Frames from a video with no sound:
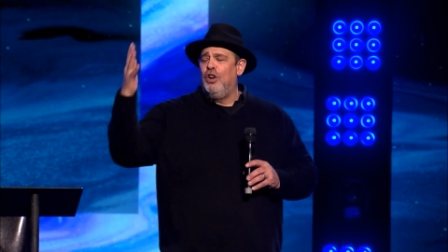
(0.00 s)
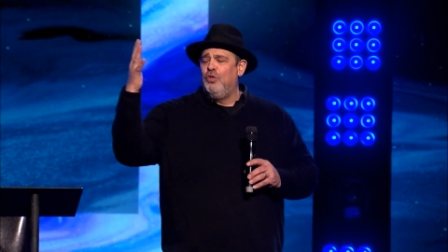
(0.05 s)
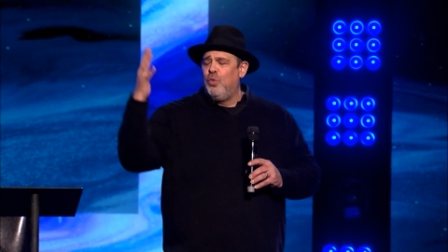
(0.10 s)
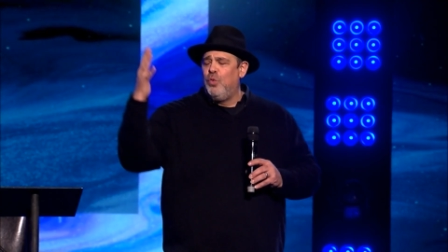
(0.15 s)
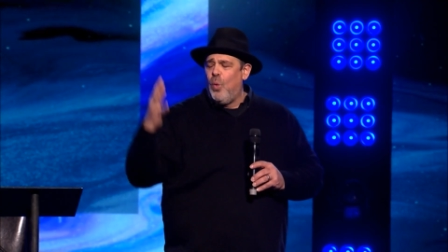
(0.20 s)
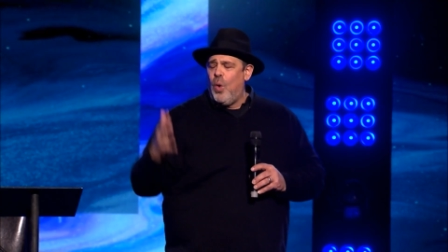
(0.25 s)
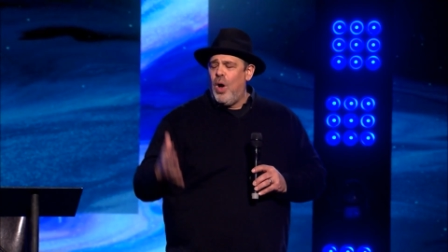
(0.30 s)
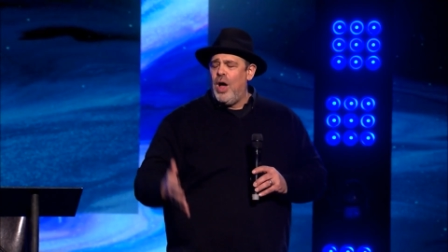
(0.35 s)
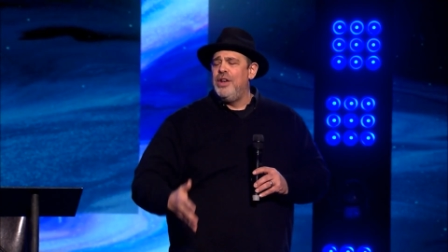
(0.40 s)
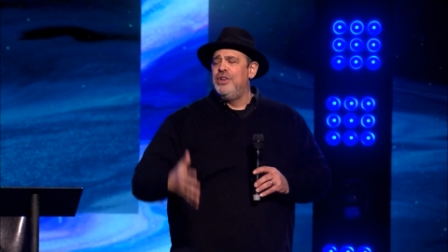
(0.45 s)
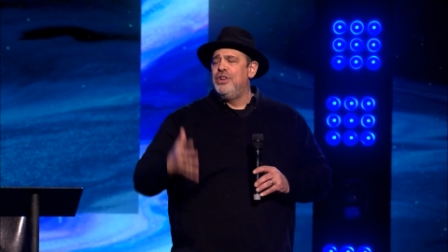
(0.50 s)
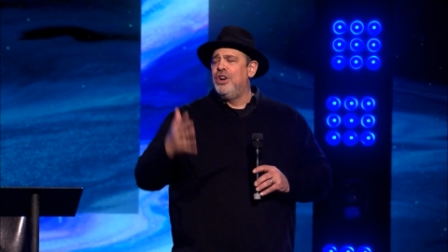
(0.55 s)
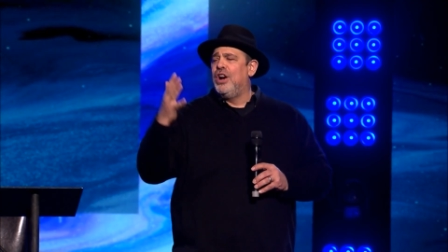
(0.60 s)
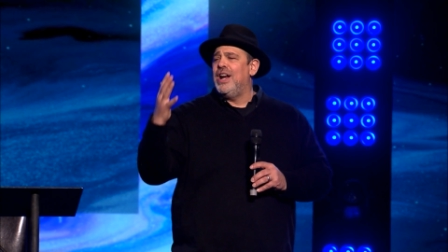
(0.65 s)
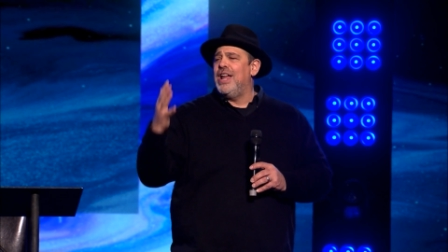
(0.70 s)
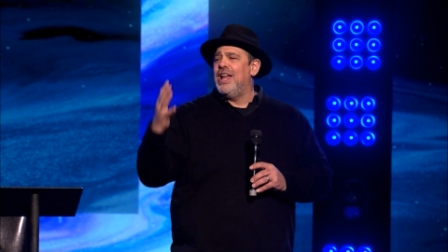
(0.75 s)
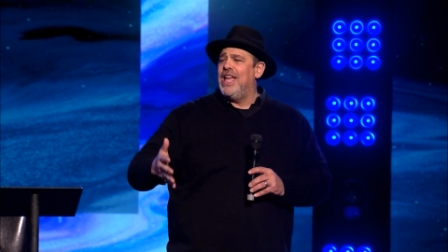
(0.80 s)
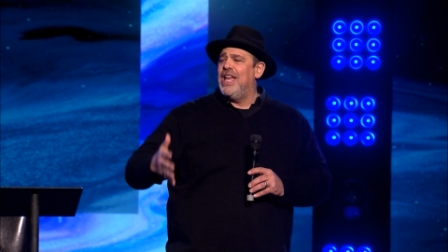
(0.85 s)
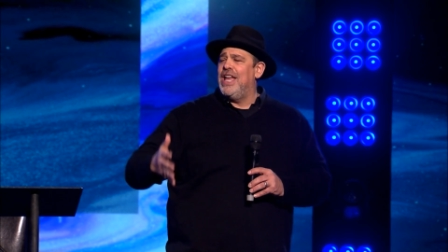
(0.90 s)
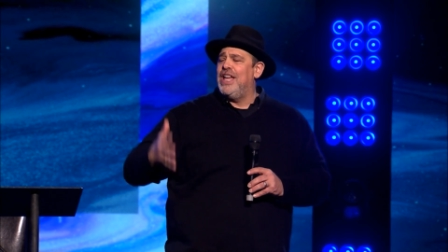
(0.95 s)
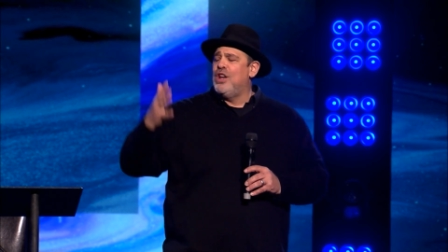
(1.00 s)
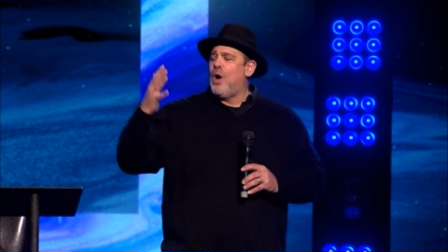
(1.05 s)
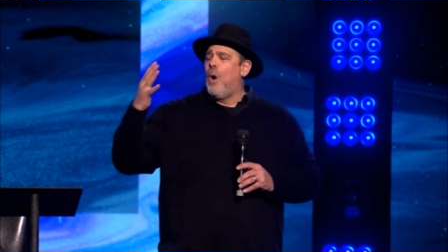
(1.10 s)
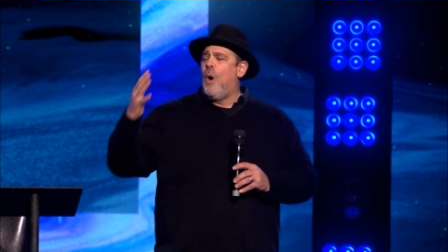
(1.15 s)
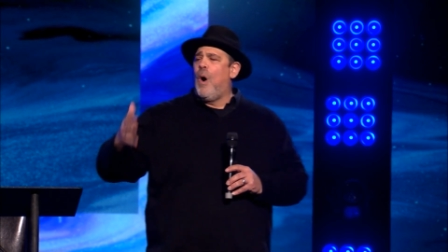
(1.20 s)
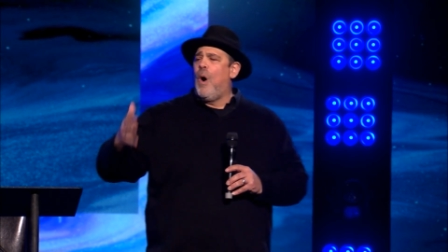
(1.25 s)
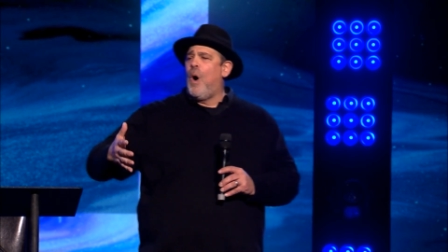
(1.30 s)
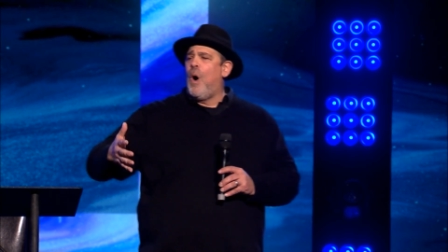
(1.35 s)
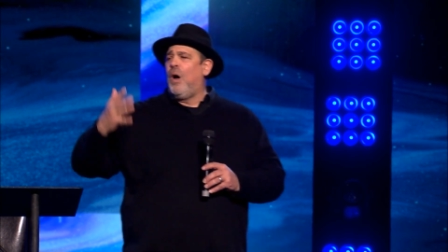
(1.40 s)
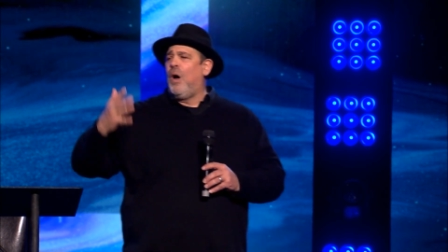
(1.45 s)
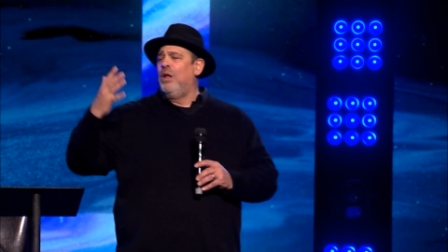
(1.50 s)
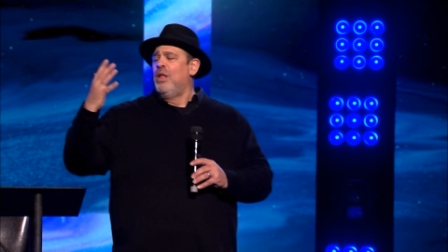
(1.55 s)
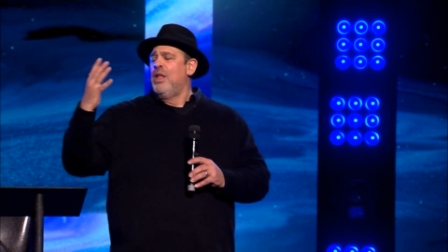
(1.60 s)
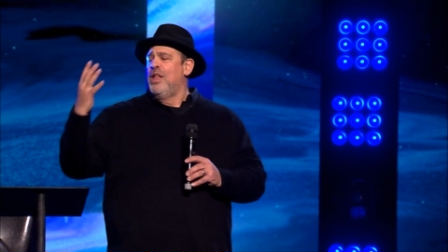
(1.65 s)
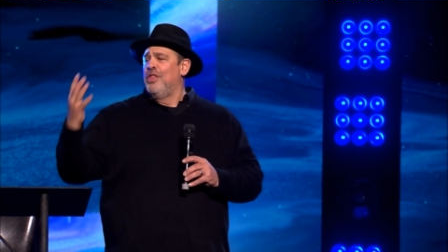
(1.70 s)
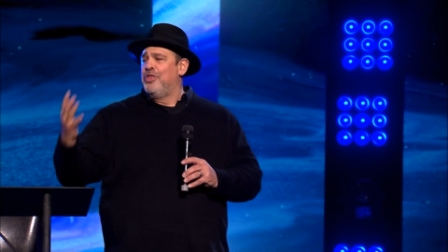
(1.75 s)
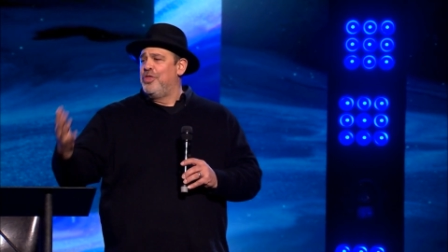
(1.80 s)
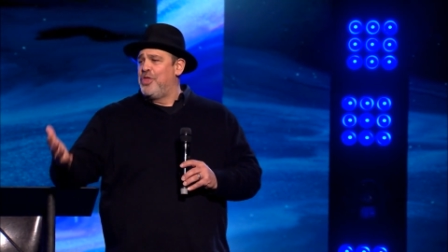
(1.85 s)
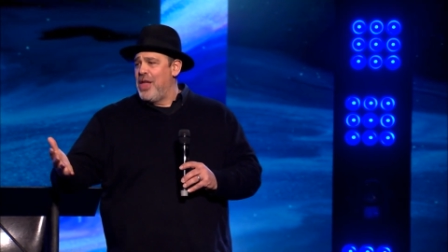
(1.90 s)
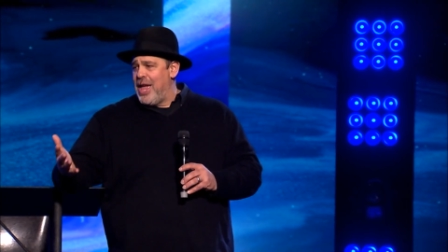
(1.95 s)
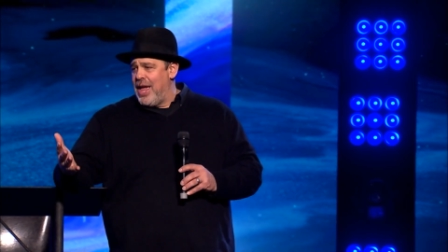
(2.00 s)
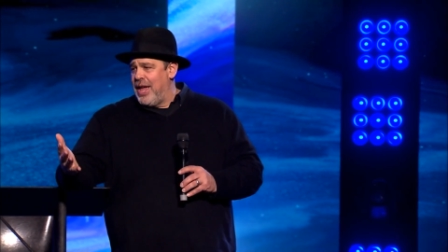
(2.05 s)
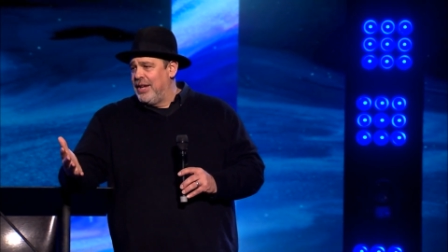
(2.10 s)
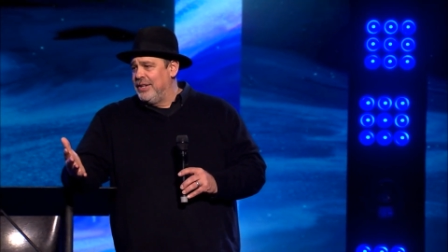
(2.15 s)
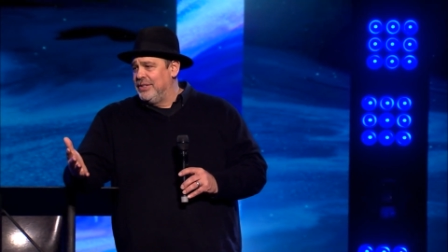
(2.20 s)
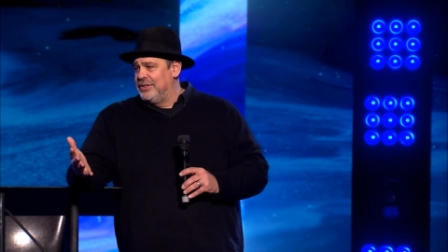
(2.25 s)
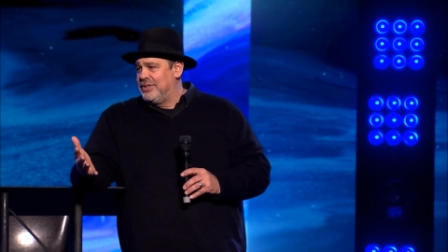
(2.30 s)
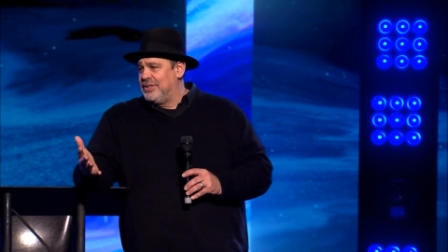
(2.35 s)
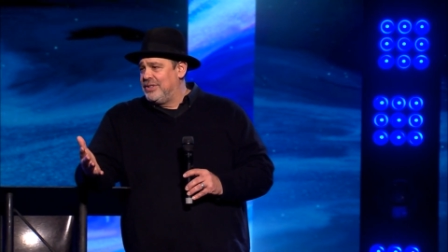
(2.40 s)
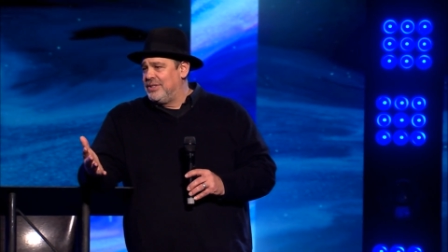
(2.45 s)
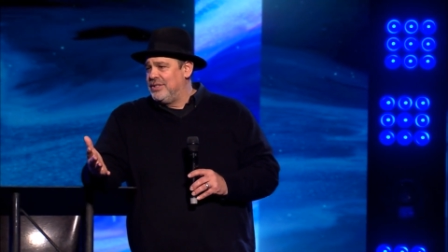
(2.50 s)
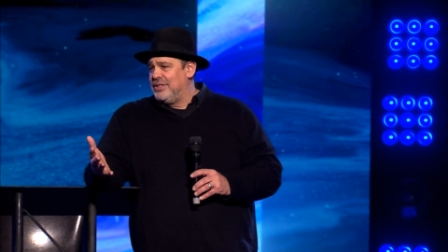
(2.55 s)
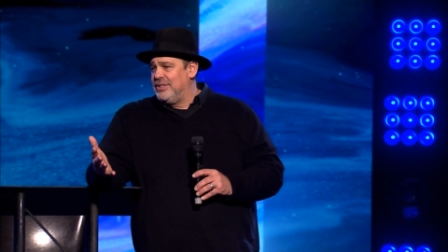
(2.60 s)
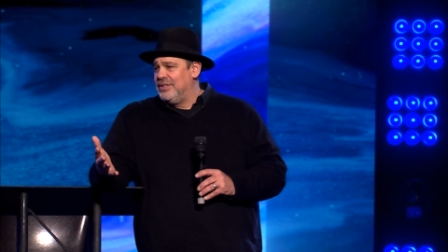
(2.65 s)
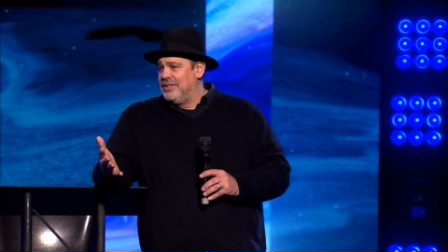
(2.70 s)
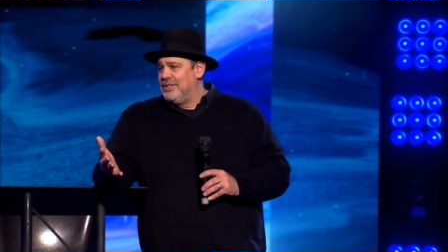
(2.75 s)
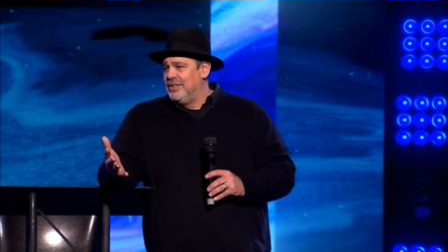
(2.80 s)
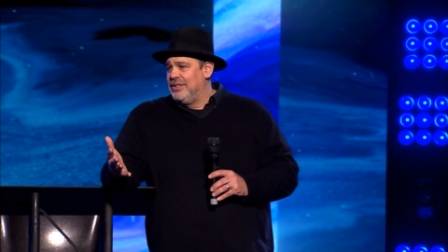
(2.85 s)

of wonder in all things.